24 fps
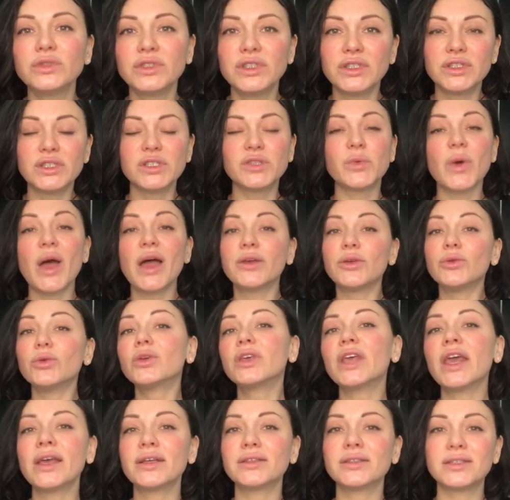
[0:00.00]
that is why you
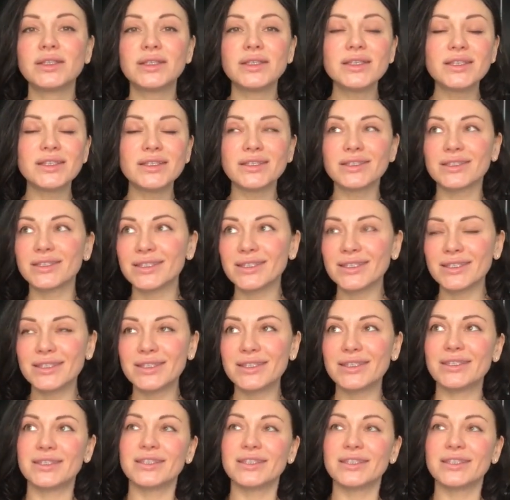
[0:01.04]
can't see these